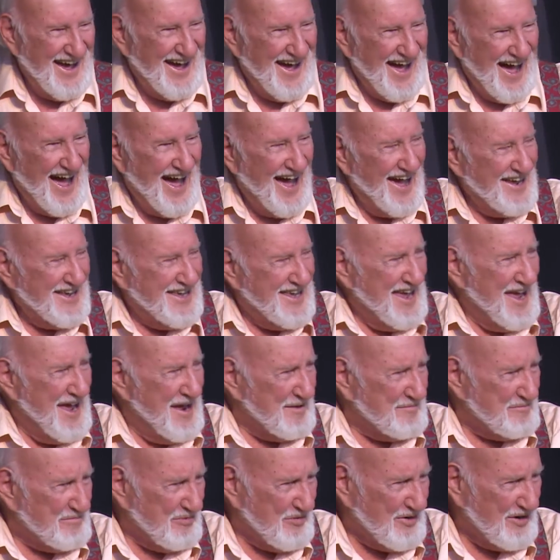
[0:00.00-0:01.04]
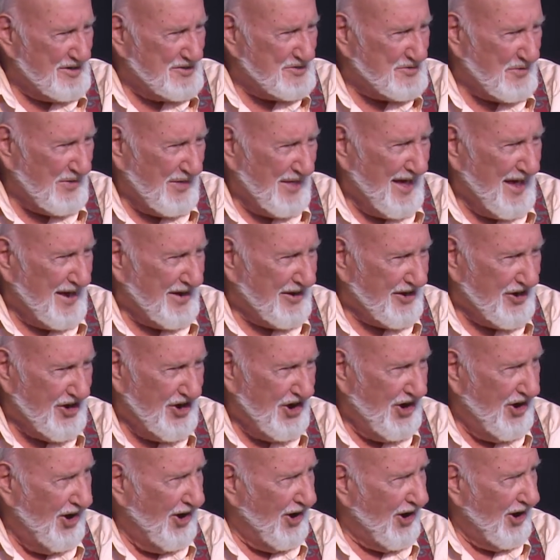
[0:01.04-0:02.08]
I can't preach without a
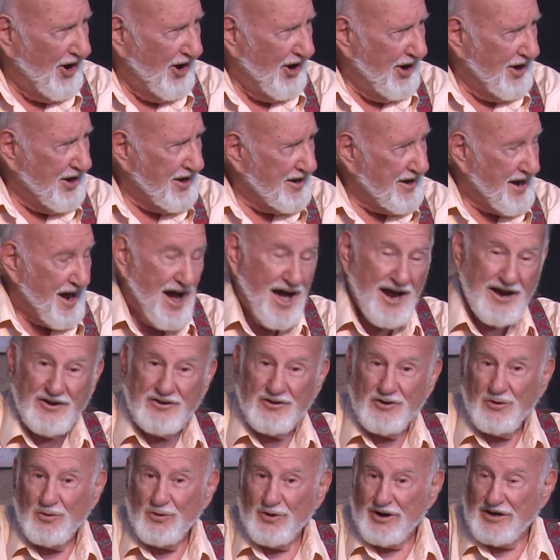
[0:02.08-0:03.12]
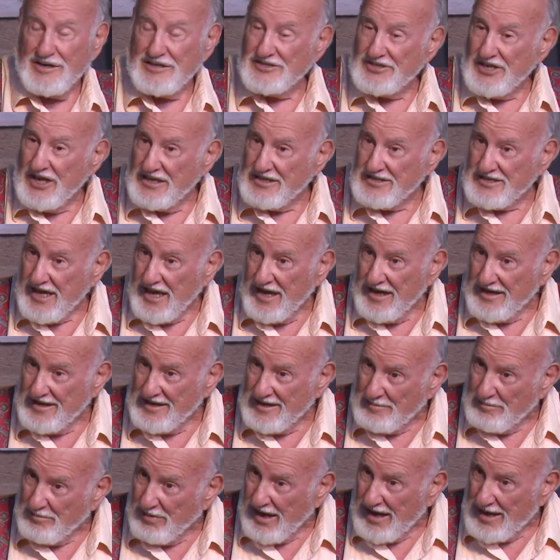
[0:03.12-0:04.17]
car. Now, I don't know where it says that in
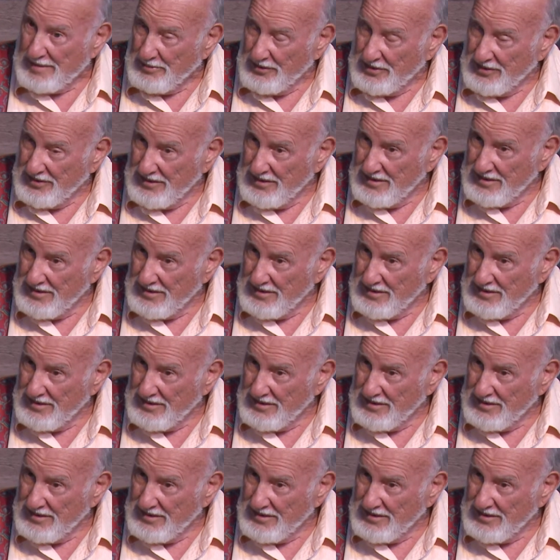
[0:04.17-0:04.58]
the Bible.